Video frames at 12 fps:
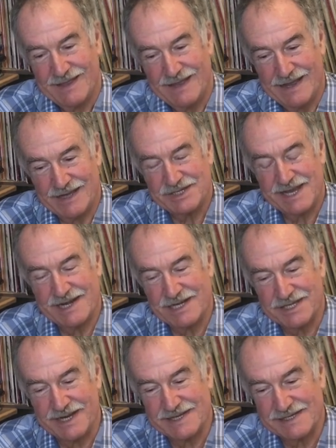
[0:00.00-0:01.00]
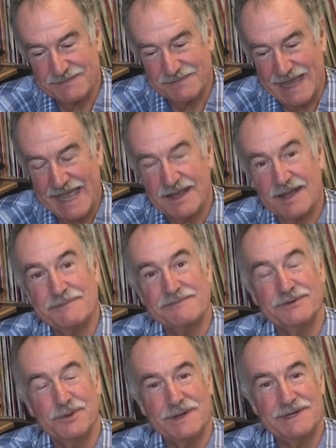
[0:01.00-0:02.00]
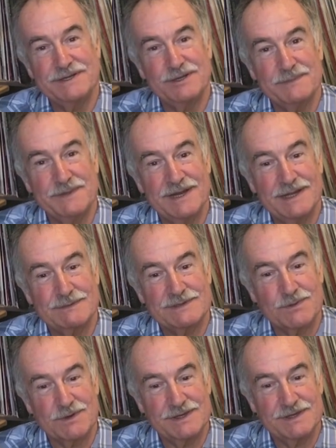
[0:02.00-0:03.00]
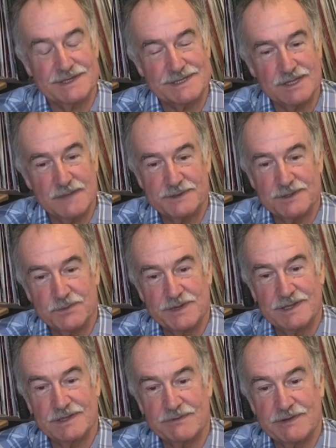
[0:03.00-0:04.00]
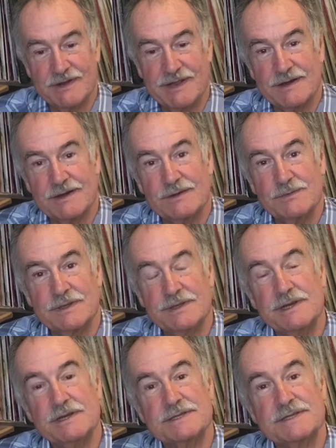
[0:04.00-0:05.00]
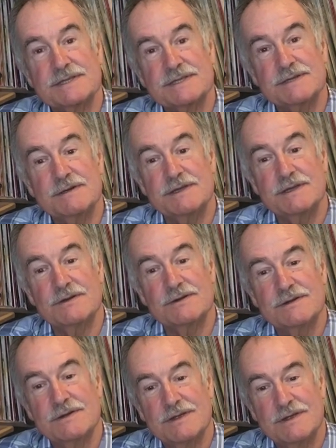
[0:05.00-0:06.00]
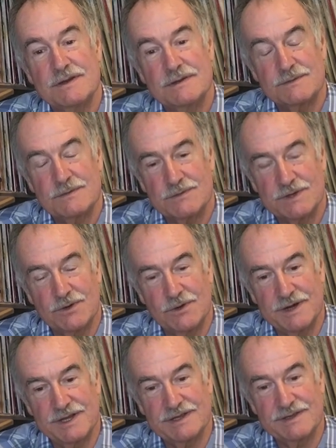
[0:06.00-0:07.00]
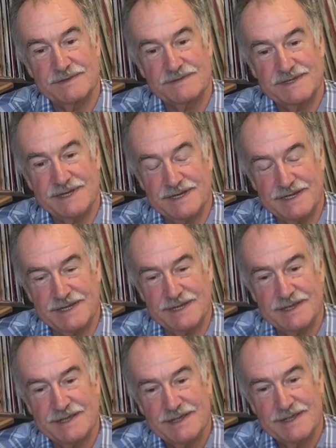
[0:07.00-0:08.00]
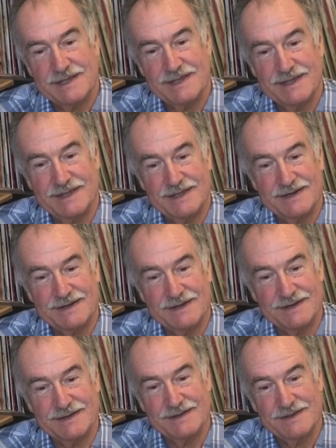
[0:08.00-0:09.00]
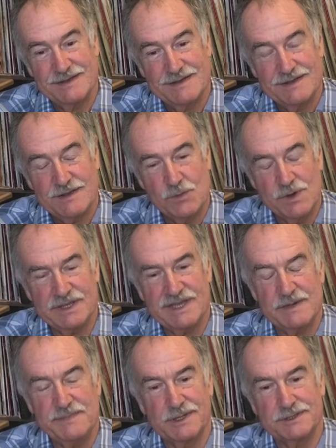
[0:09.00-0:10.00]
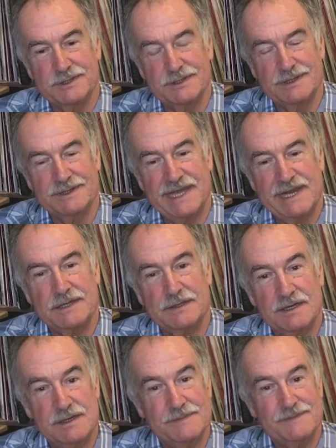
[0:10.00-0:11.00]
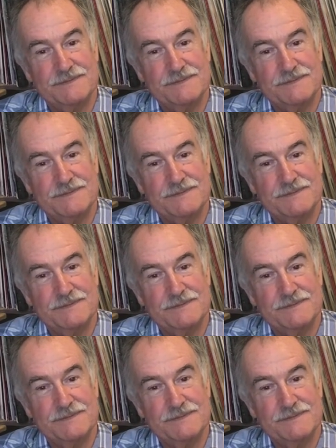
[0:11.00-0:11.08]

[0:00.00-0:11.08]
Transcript: actually had a chance to back up Floyd Tillman. I was working in Asleep at the Wheel, and we were out at Willie Nelson's studio recording a CD. And Willie had built a little nightclub